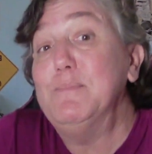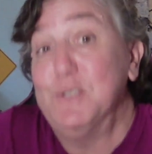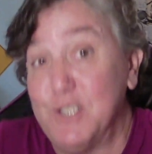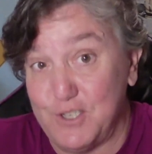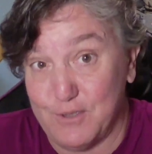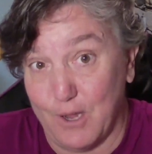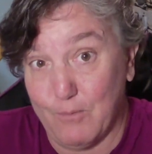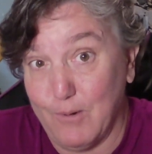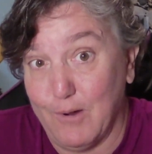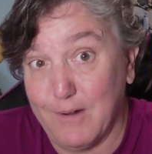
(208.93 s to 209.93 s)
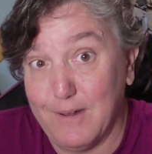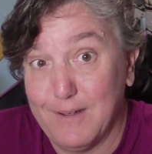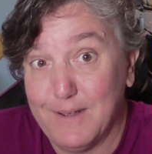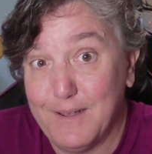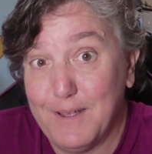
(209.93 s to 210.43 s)
to do their work,
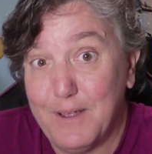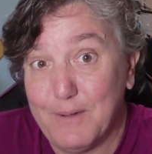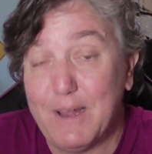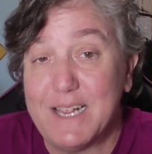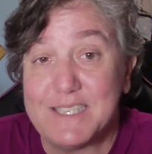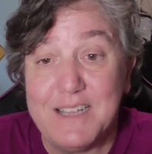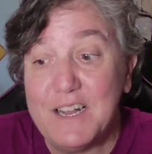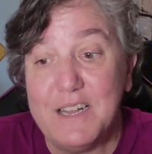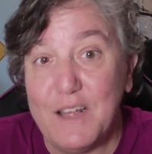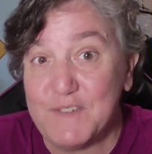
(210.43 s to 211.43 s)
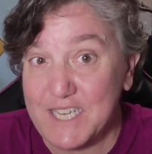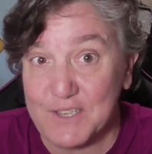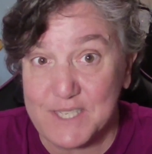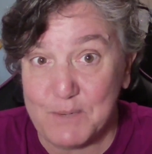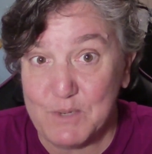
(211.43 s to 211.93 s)
right? It's not enough to tell
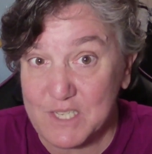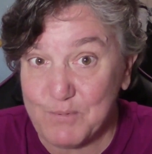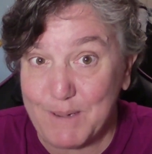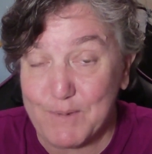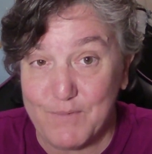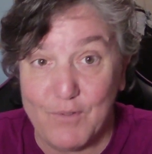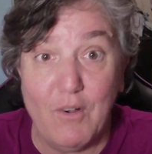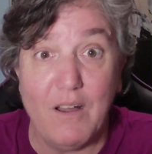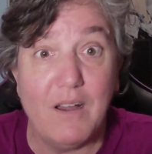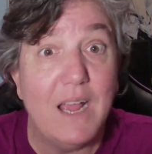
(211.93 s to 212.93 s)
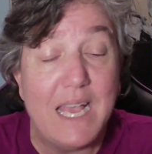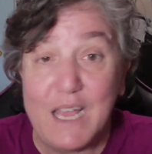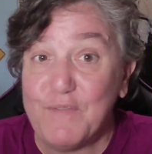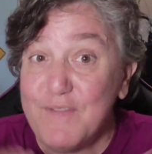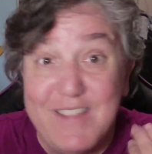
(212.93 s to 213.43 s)
someone to sweep the floor.
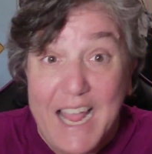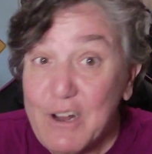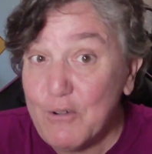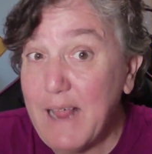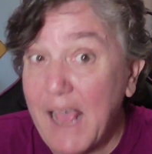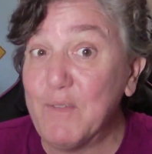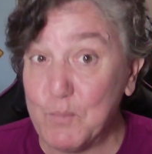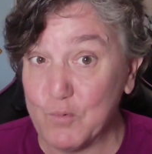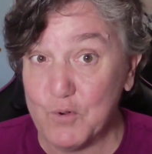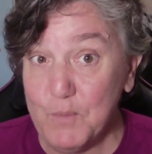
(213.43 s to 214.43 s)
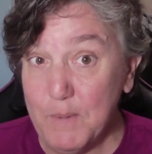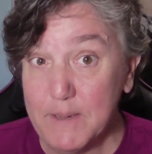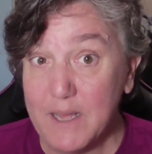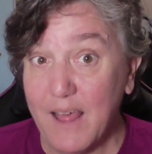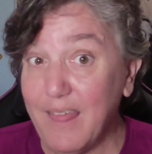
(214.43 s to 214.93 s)
If they don't have a broom,
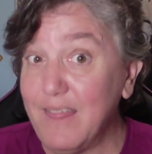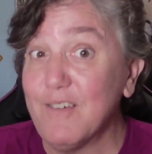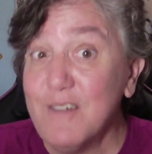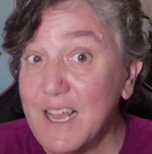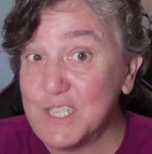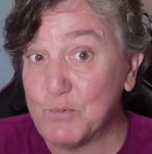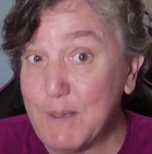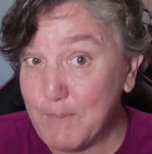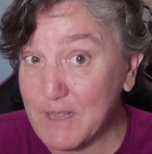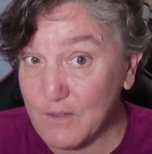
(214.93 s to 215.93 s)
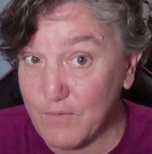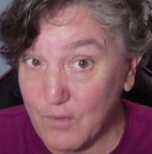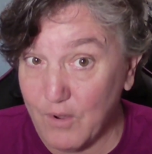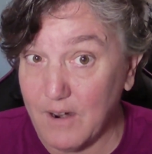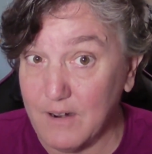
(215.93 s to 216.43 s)
they're not sweeping the
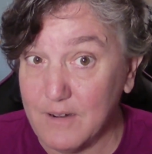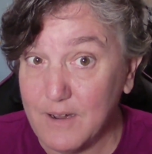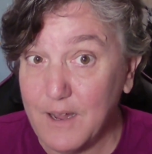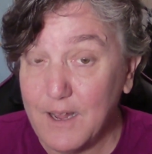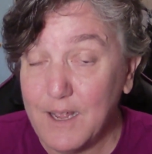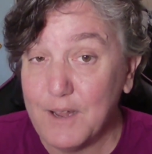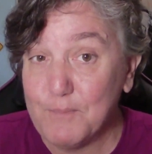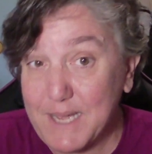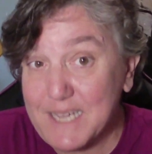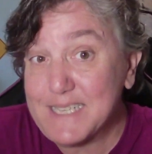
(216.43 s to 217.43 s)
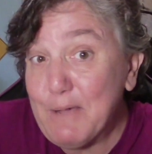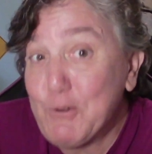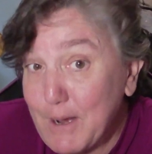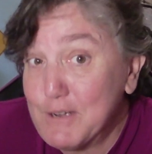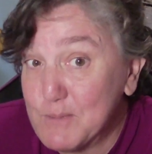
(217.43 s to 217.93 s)
floor, because that
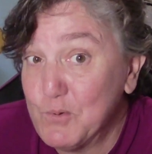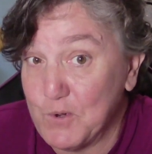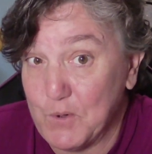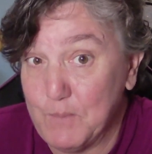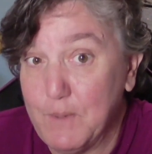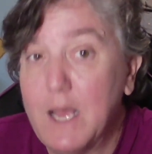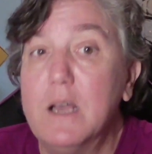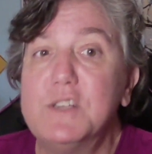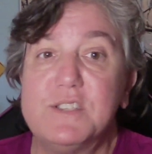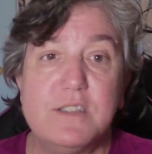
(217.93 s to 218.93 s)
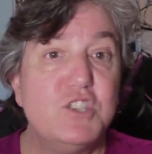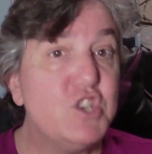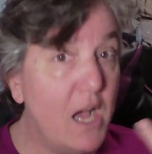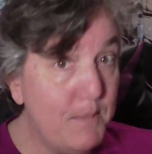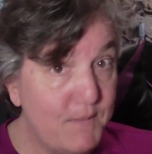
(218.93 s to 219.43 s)
requires a broom. So the
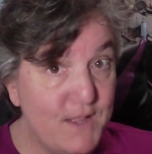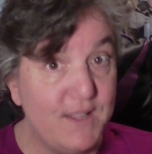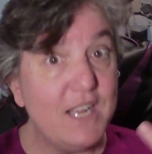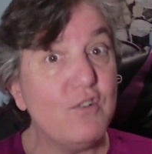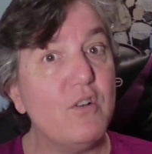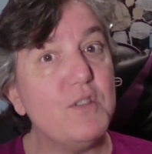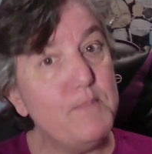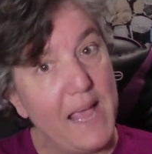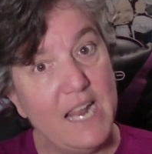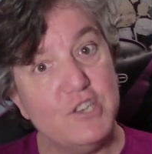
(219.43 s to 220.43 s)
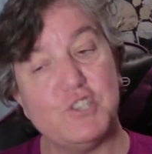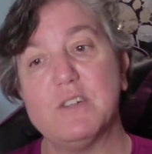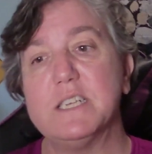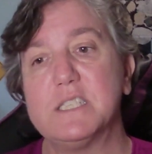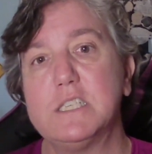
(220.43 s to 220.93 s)
job of the leader or the manager
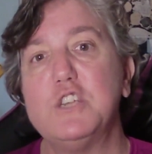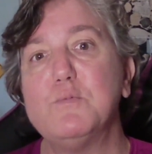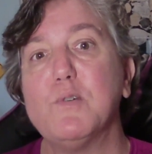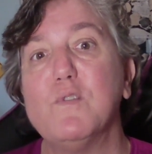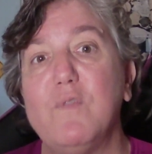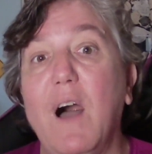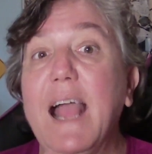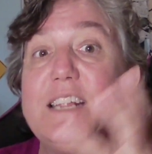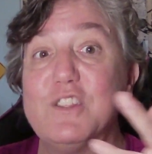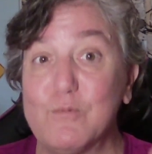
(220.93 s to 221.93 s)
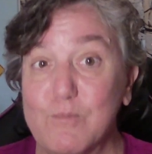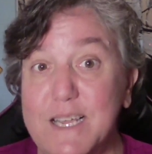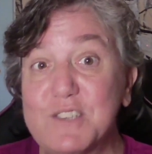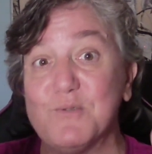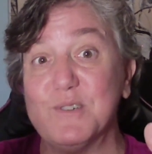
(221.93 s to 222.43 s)
is to provide the
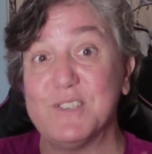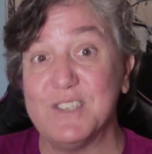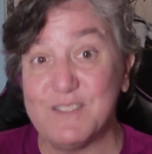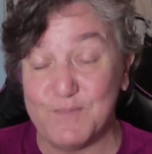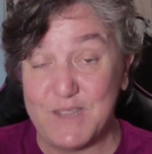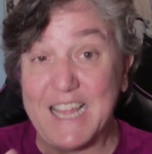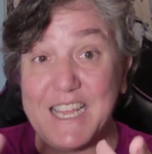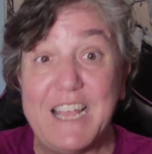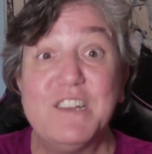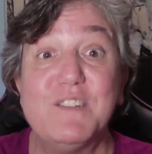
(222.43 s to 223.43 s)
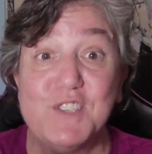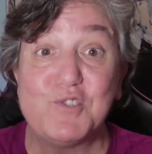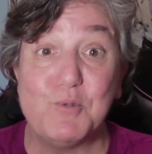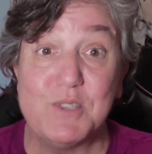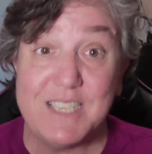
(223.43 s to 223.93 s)
resources that the
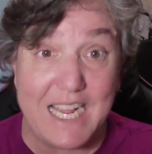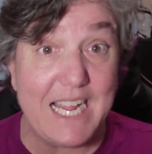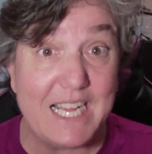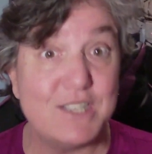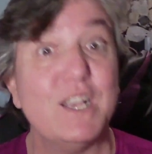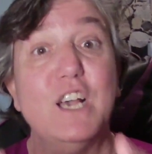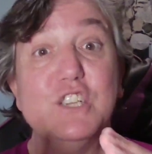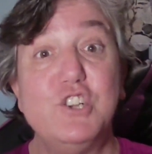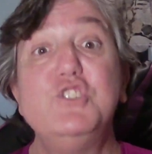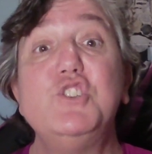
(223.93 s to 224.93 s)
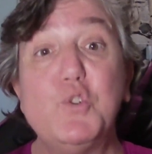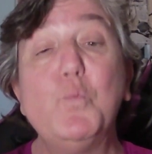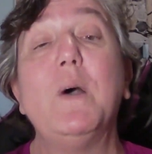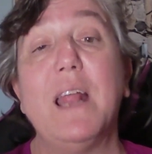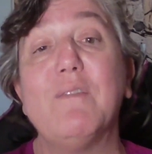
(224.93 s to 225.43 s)
individual needs to do
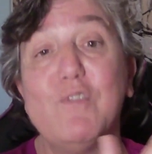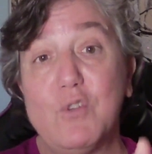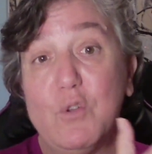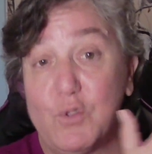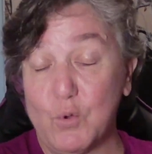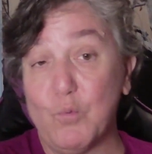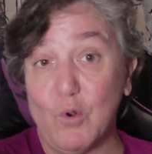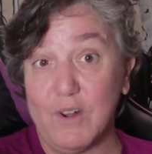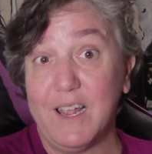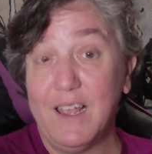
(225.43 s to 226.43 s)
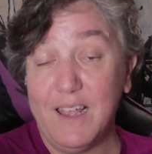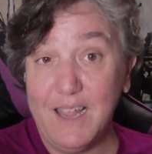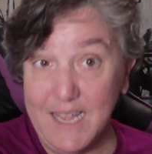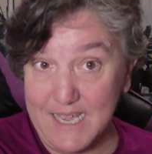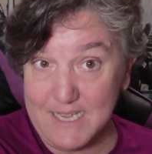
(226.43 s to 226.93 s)
whatever the work
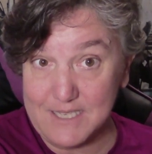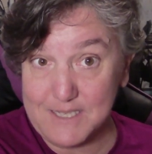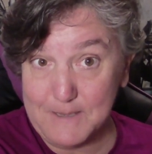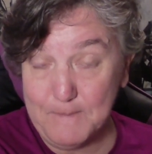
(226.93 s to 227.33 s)
is.